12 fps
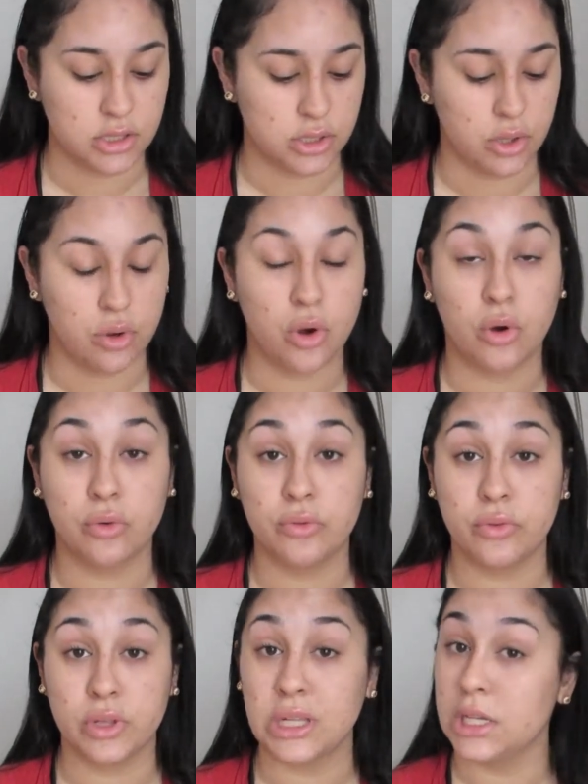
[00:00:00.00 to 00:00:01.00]
So
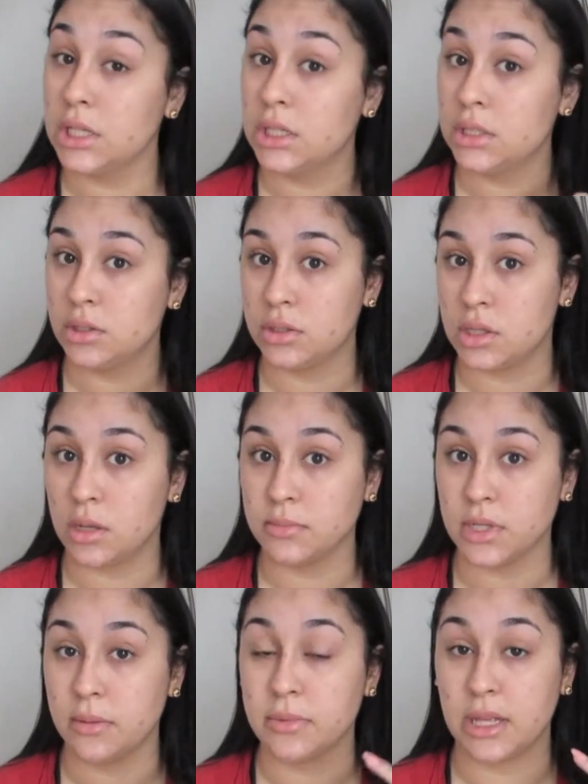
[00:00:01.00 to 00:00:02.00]
hopefully,
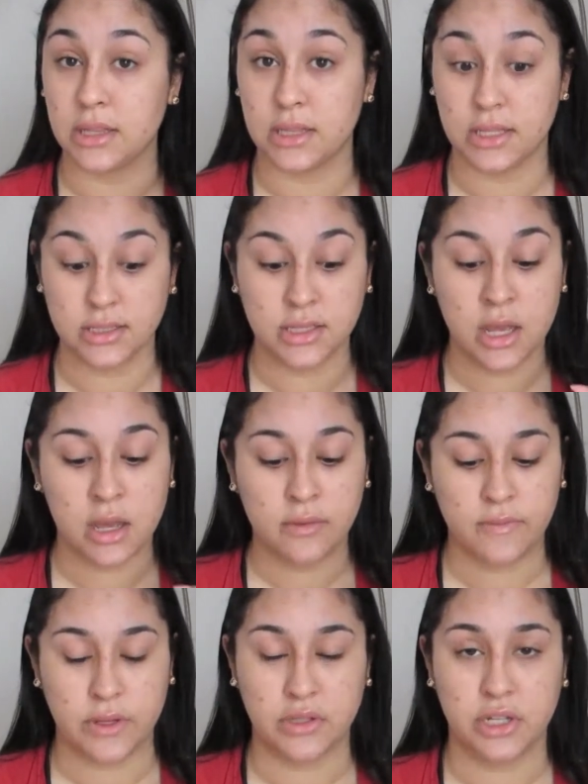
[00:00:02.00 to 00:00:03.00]
thumbs up that this
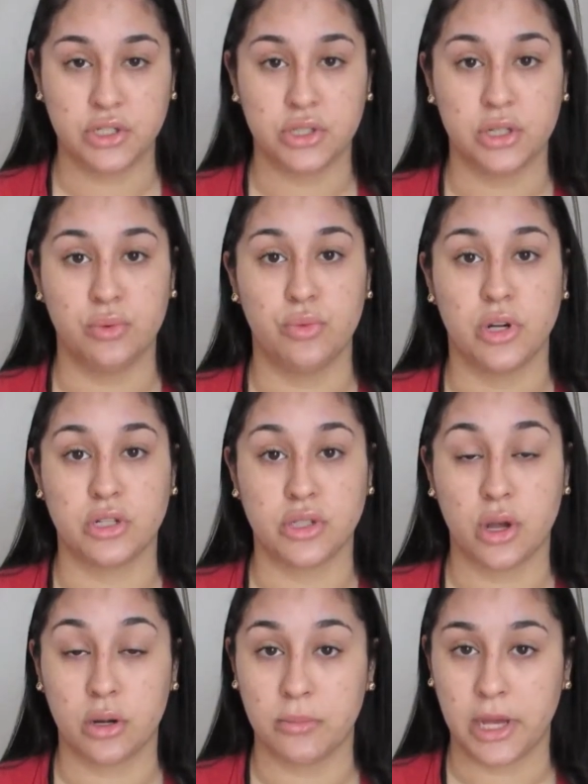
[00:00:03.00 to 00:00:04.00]
foundation works
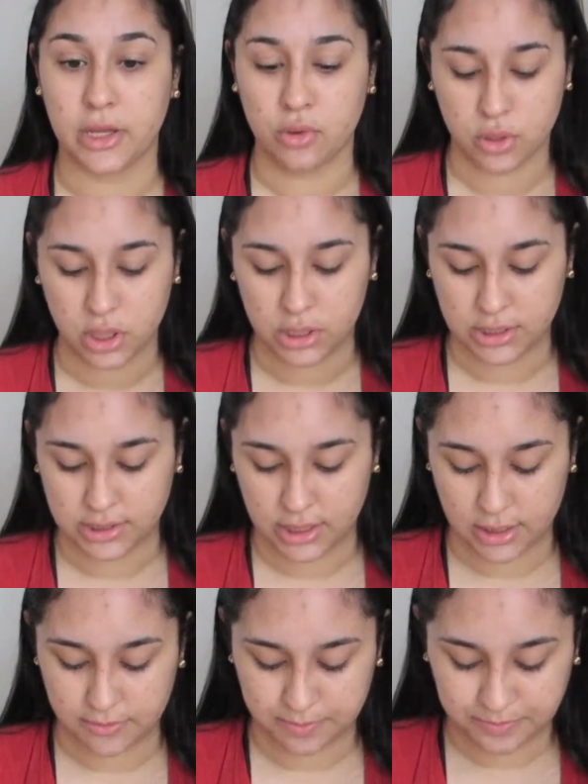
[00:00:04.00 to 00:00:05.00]
on my oily
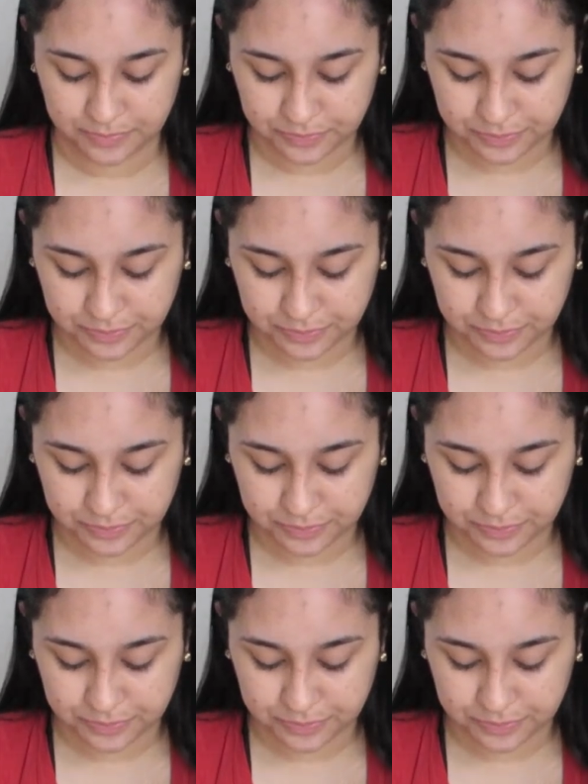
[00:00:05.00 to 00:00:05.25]
skin.